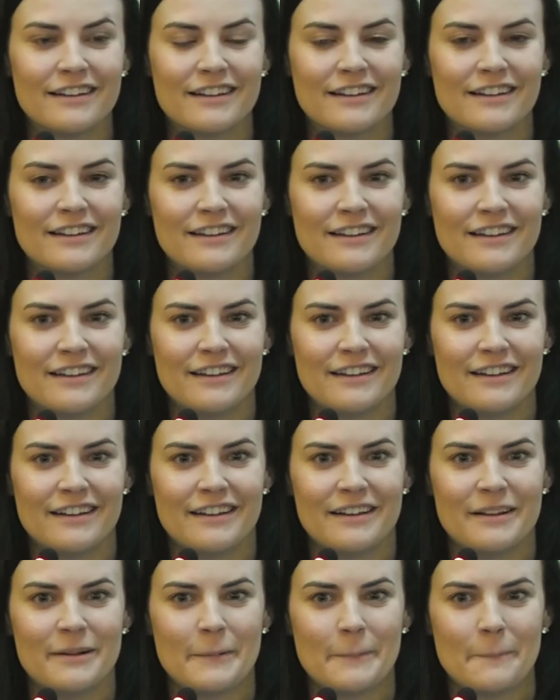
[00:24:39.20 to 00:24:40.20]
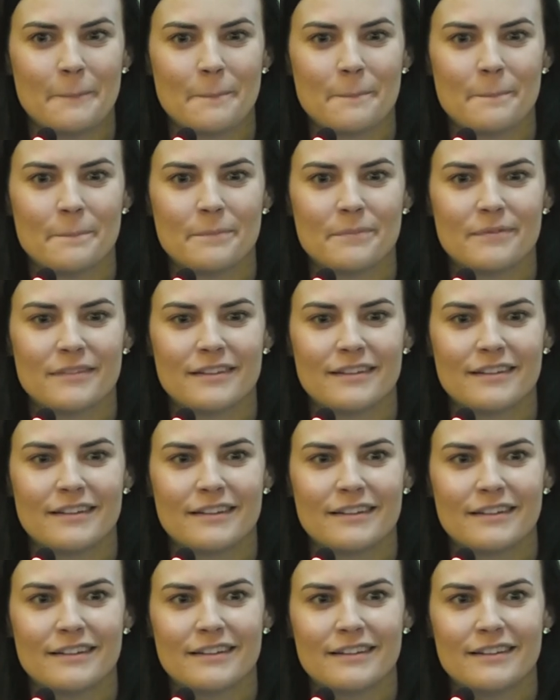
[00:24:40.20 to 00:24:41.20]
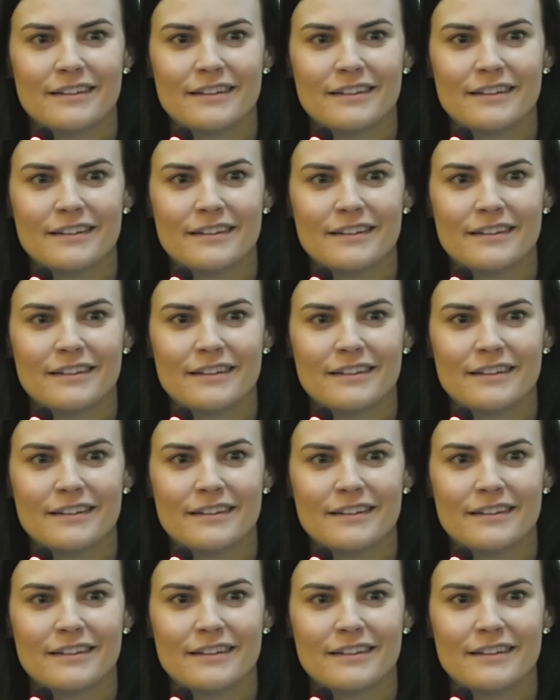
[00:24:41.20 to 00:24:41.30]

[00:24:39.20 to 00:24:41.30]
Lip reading: (no one is talking)